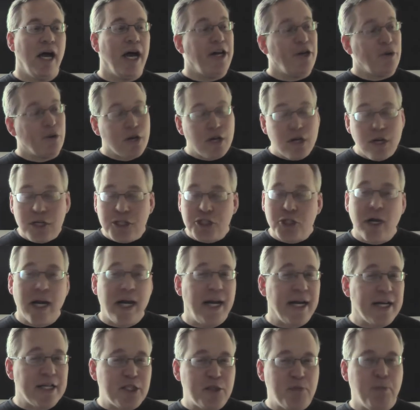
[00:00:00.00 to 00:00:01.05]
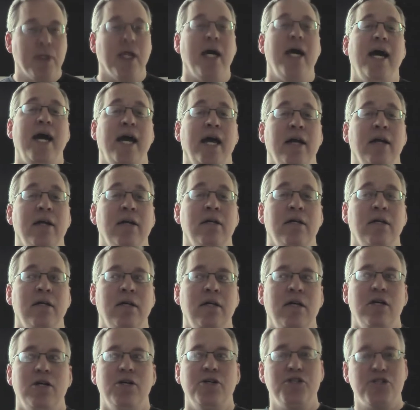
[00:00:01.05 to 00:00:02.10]
And you're going to try and explain
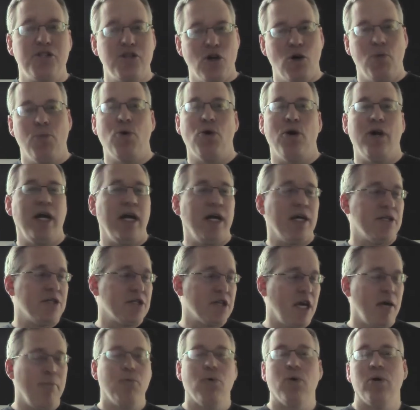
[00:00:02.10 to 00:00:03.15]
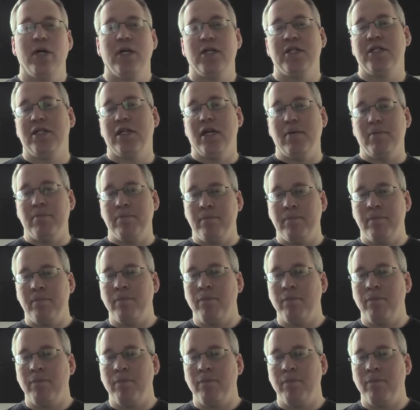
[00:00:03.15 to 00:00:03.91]
snowboarding and skateboarding to them.